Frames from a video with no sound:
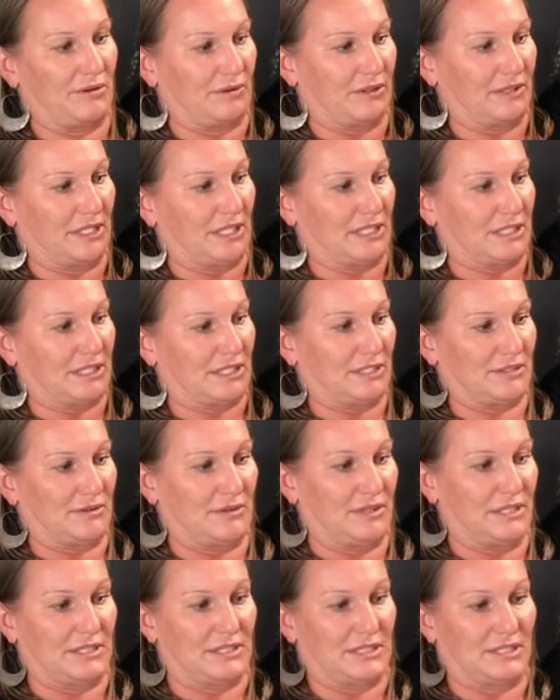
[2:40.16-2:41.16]
release. So
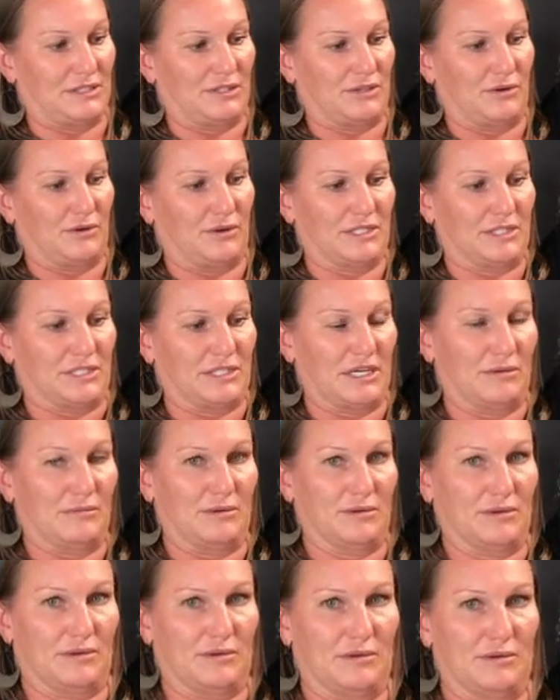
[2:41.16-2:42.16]
this is your
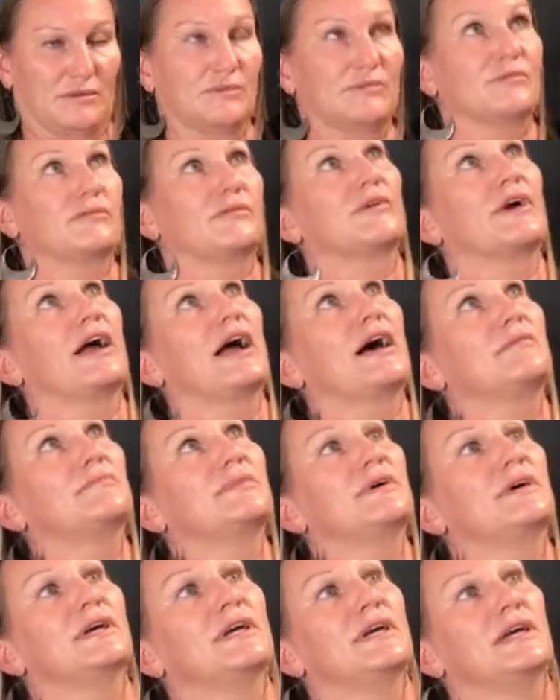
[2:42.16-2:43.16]
double wrap.
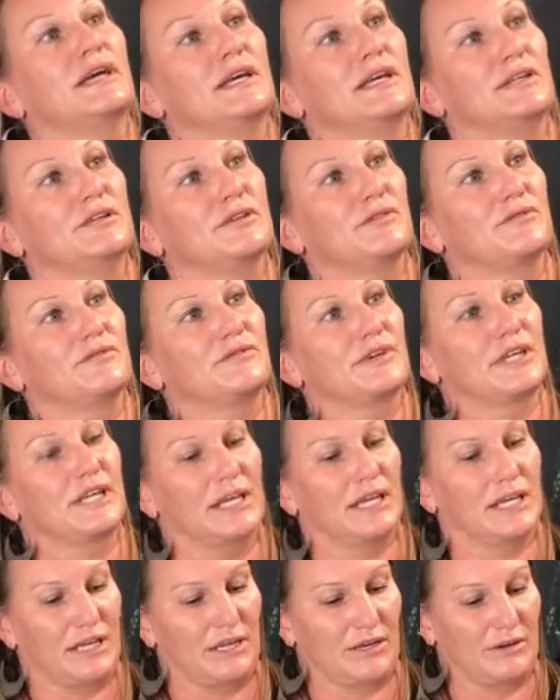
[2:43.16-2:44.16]
And don't
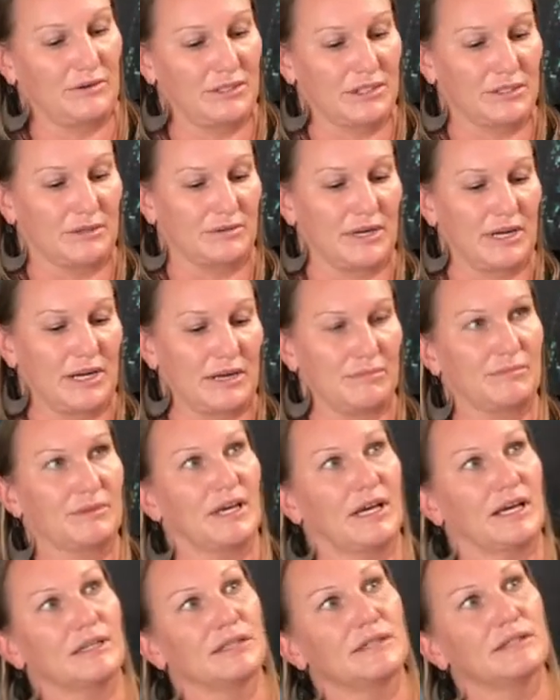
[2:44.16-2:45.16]
forget, I always grab
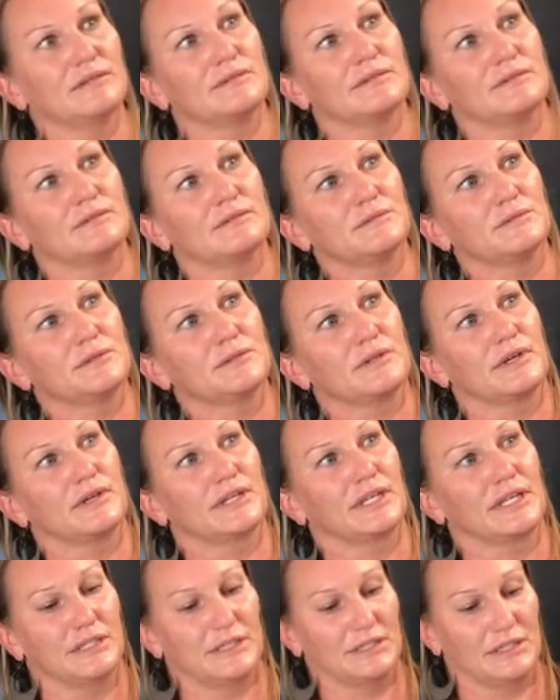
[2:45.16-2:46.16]
that, oops,
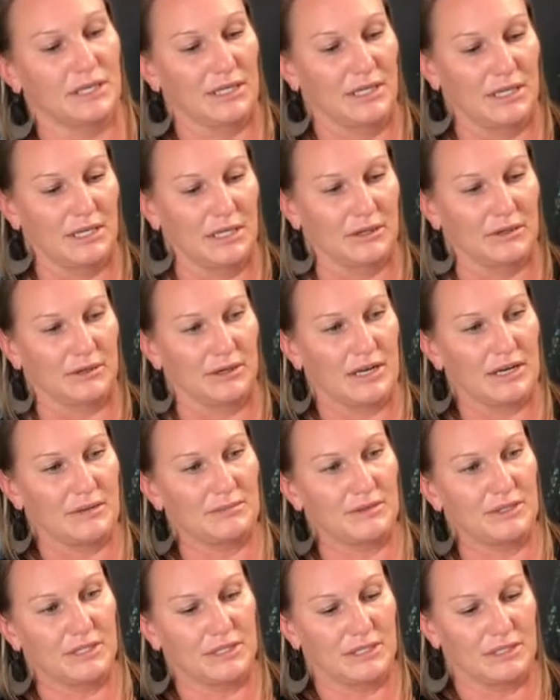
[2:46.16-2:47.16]
wrong end,
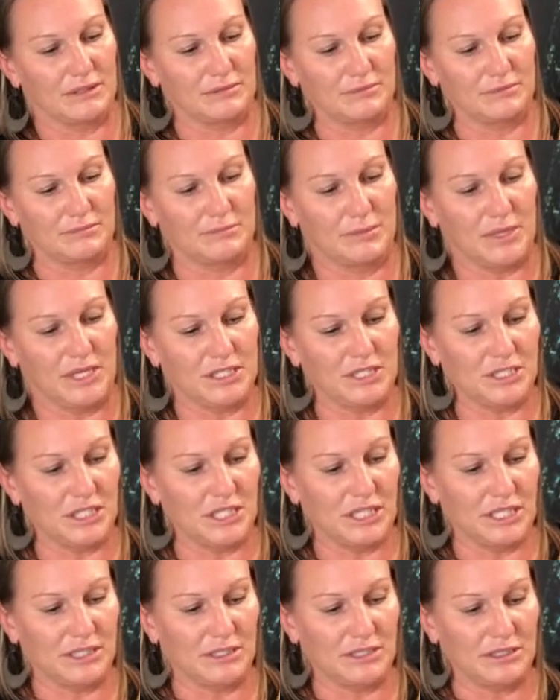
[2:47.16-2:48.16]
grab the
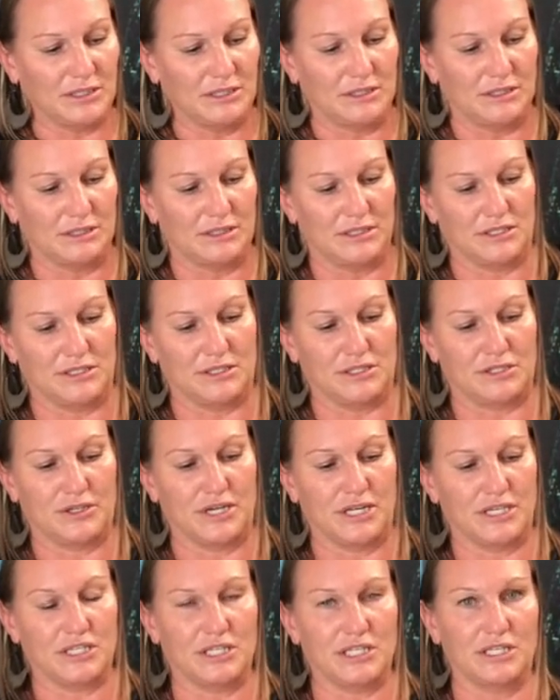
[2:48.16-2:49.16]
bungee to
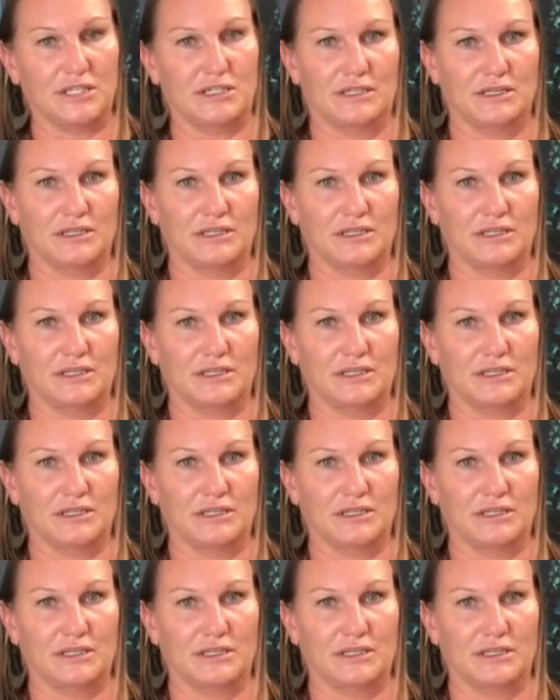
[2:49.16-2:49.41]
stretch it